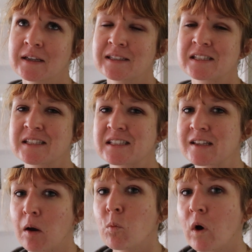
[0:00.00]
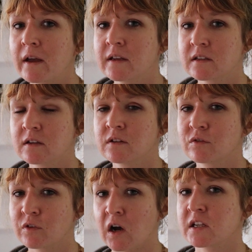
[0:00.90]
somewhat
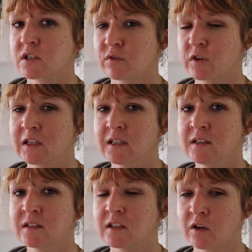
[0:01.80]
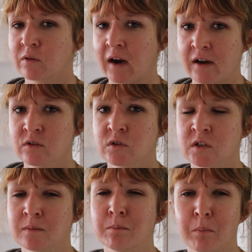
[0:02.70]
frost-free
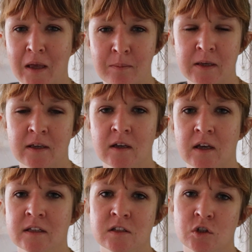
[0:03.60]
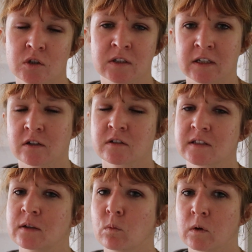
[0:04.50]
year-round. Maybe in certain
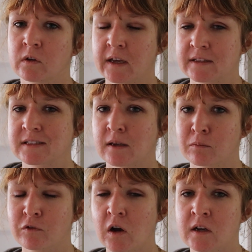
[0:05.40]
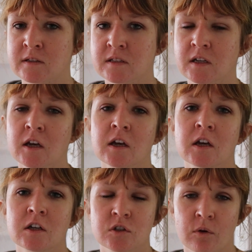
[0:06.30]
years it will get some frost.
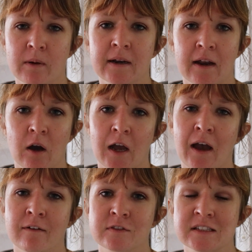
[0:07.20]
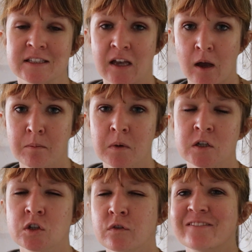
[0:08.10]
So right now I have some
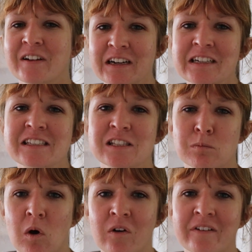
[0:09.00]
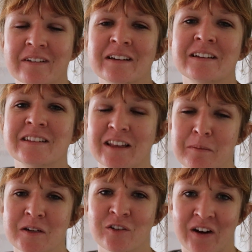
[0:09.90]
very small
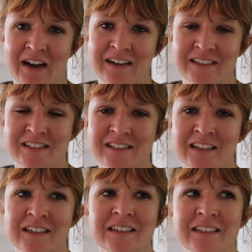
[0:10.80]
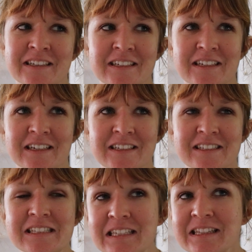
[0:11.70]
lemongrass
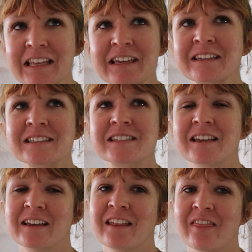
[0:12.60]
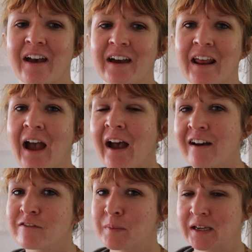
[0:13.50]
seedlings that
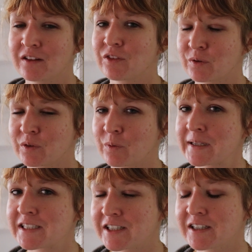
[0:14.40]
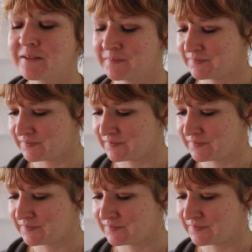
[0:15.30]
have made it through the winter,